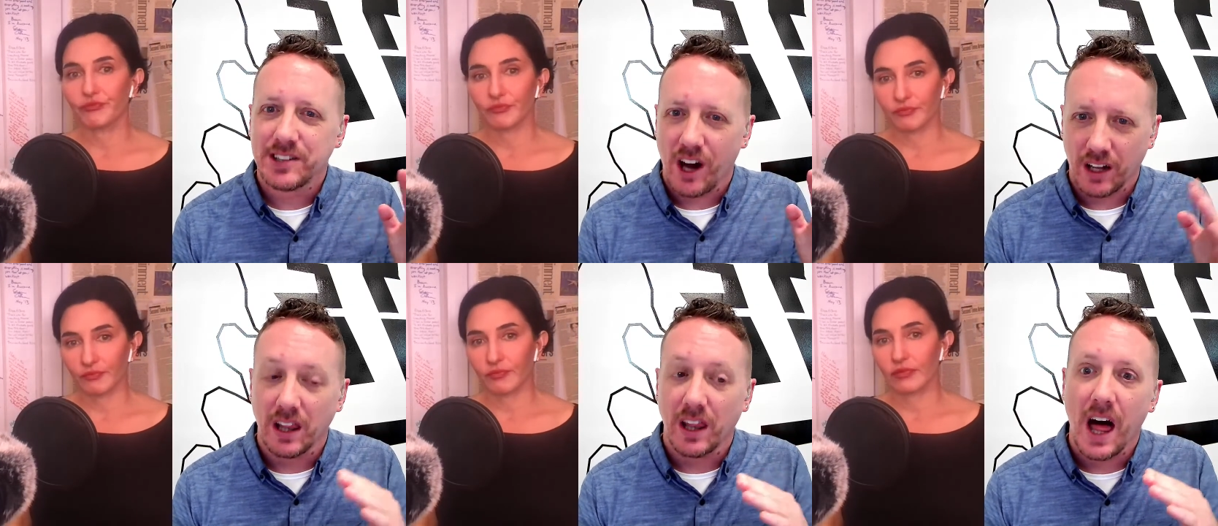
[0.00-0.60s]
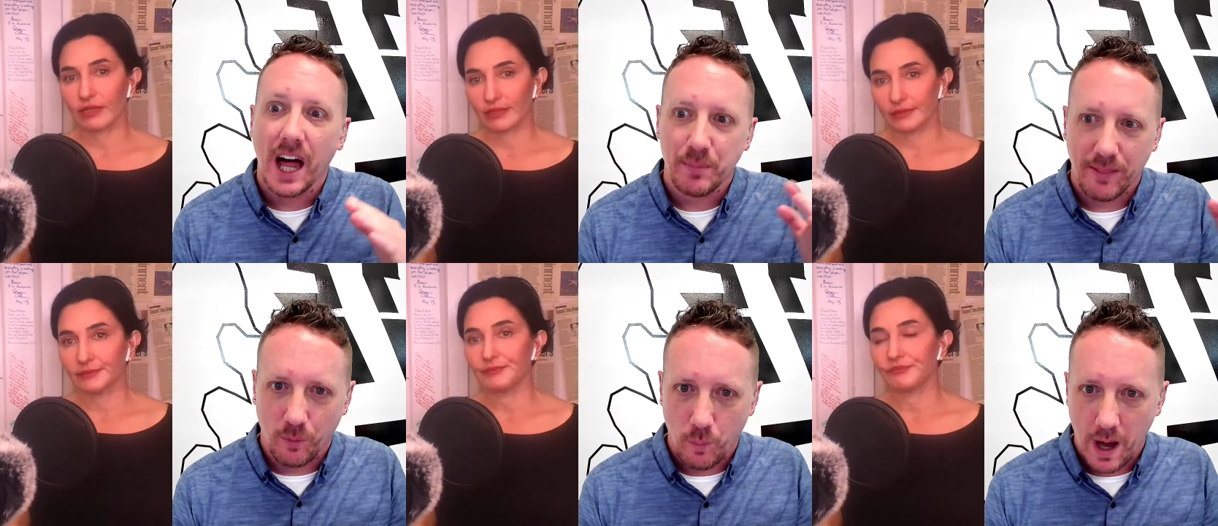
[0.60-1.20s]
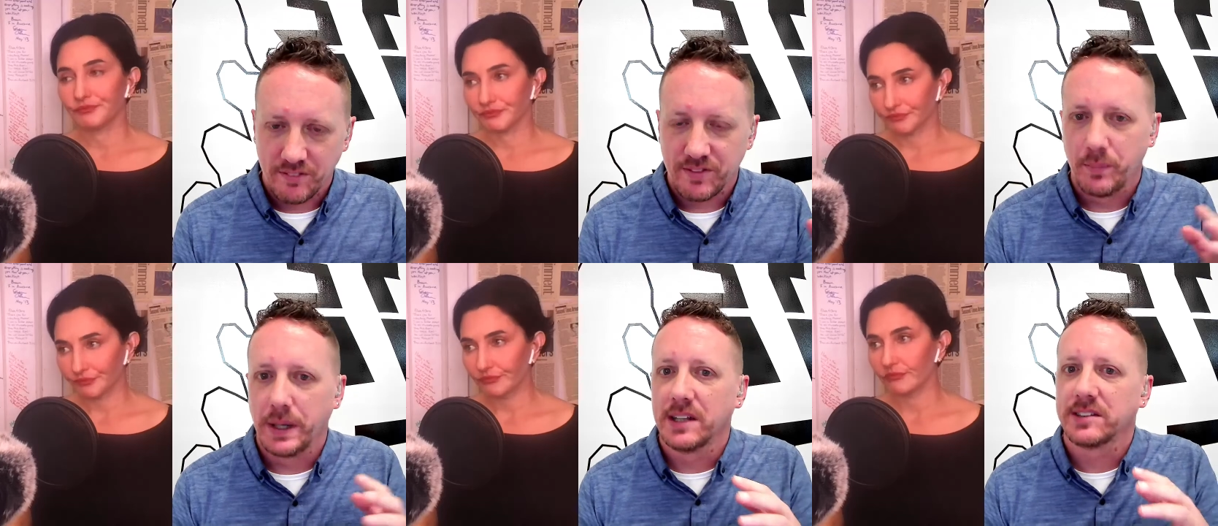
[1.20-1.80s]
Speaker 1: talk a lot about the white
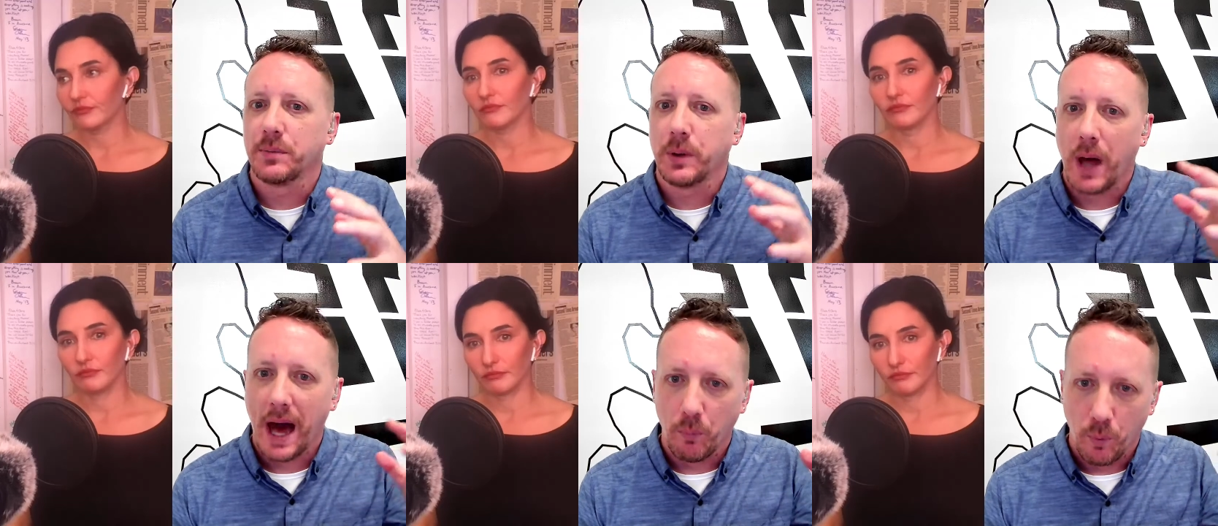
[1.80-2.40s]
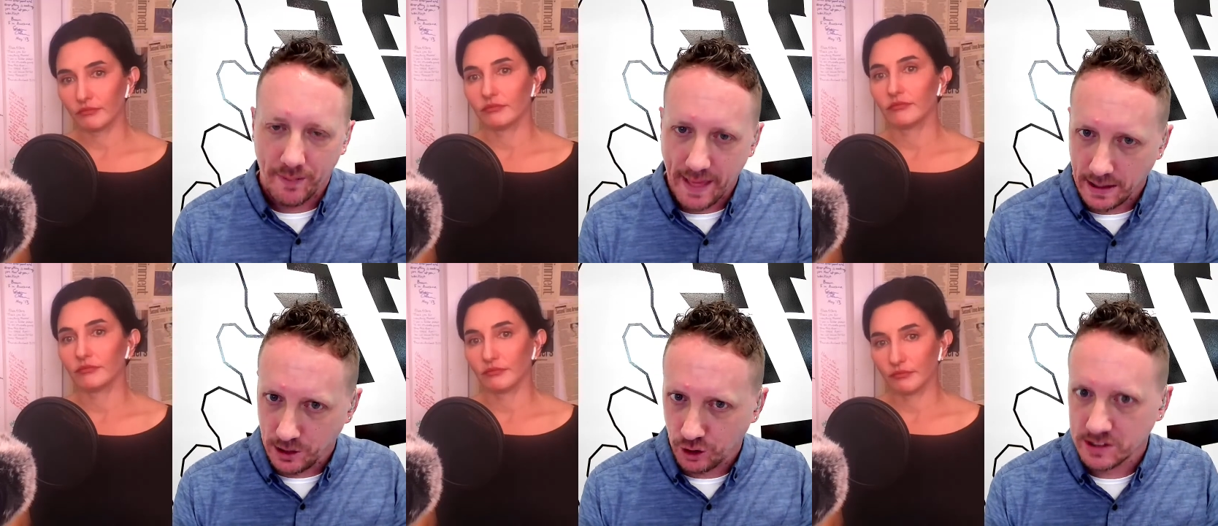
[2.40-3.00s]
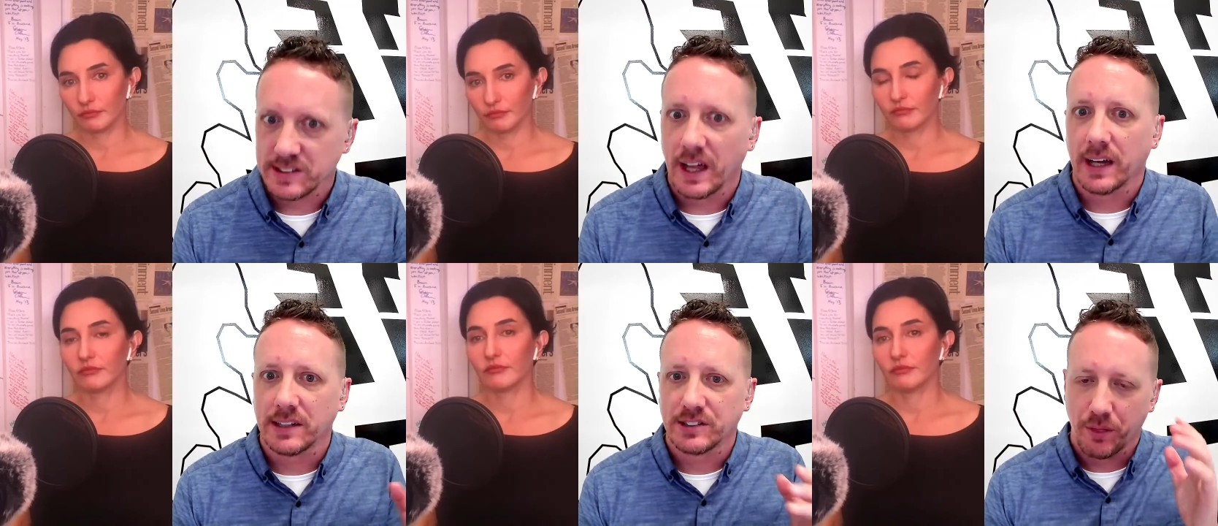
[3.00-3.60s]
feminism and how, what that looks
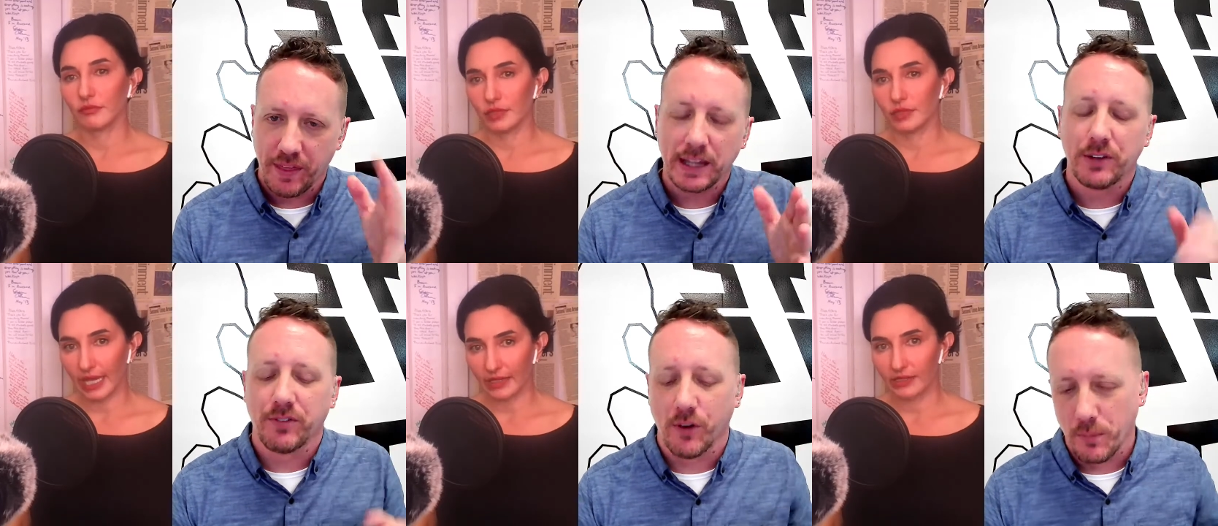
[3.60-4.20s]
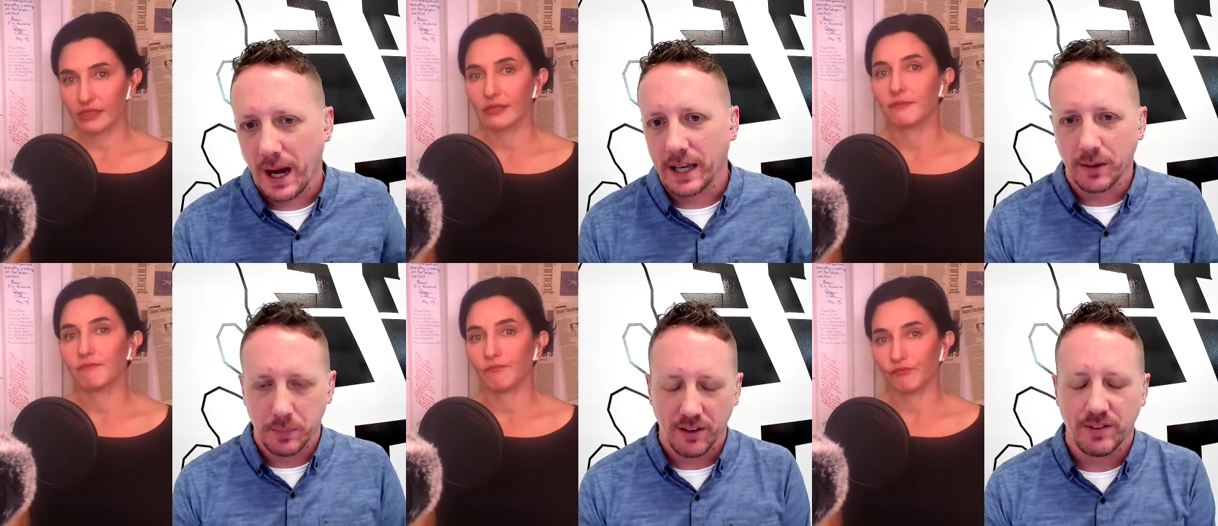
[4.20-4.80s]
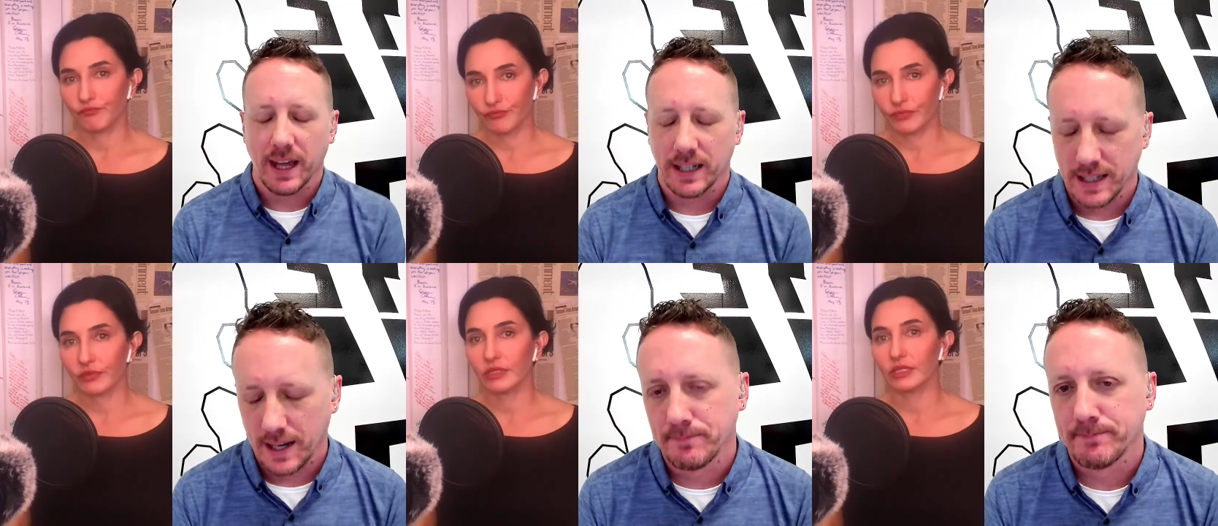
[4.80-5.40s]
like. So thank you for yes. reminding me of that.
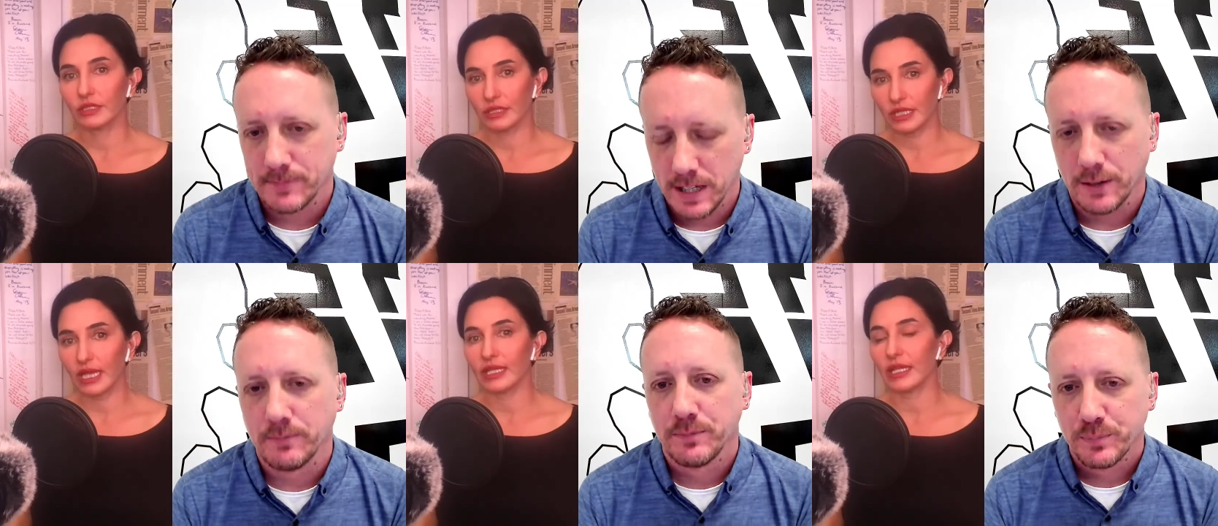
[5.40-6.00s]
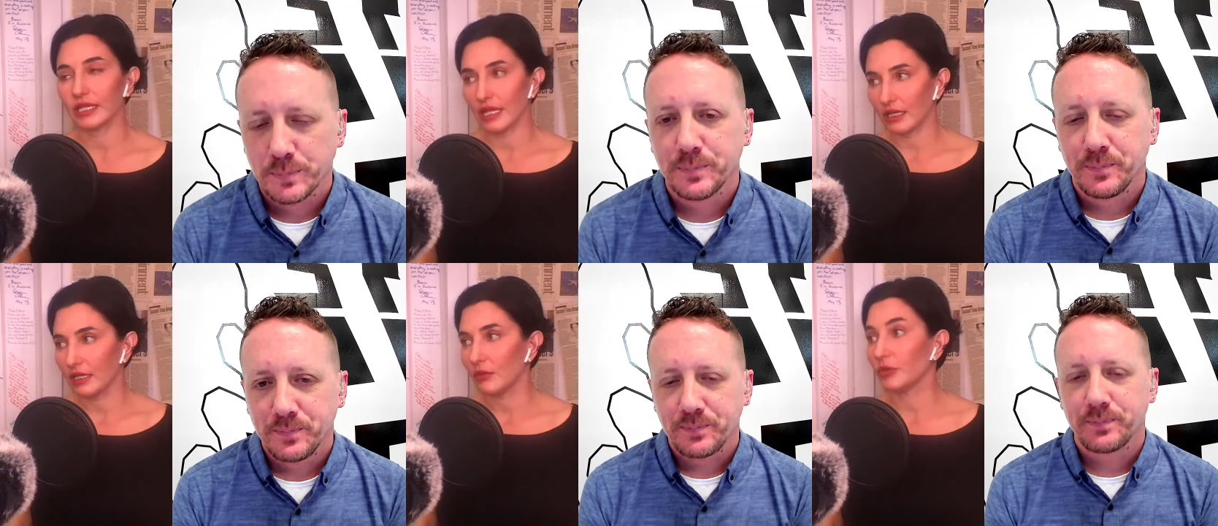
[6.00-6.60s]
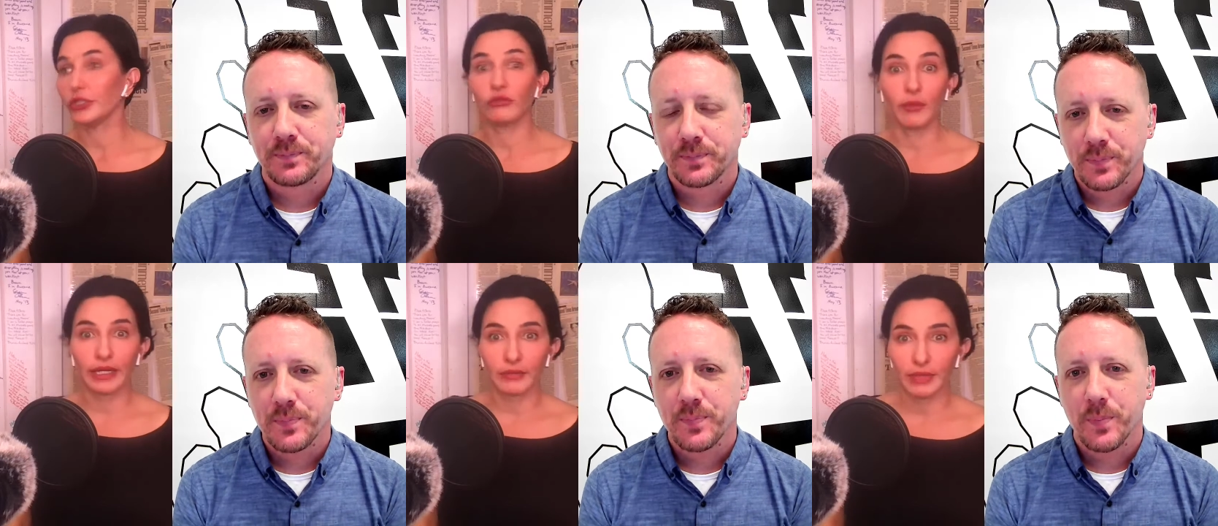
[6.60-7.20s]
Yeah. Yeah.
Speaker 2: yeah, yeah, yeah. Well, you
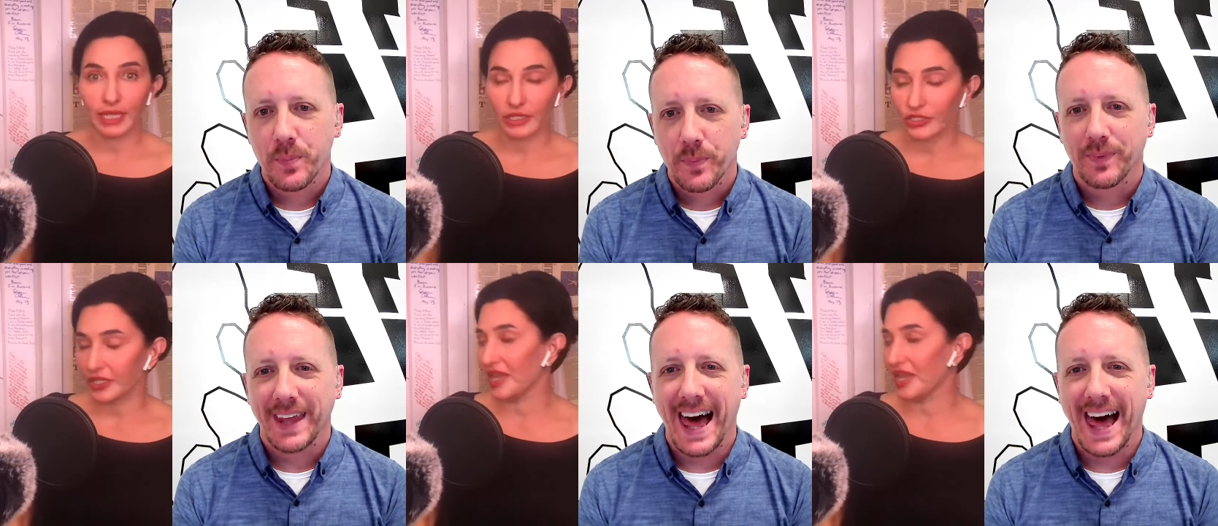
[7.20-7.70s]
reminded me actually,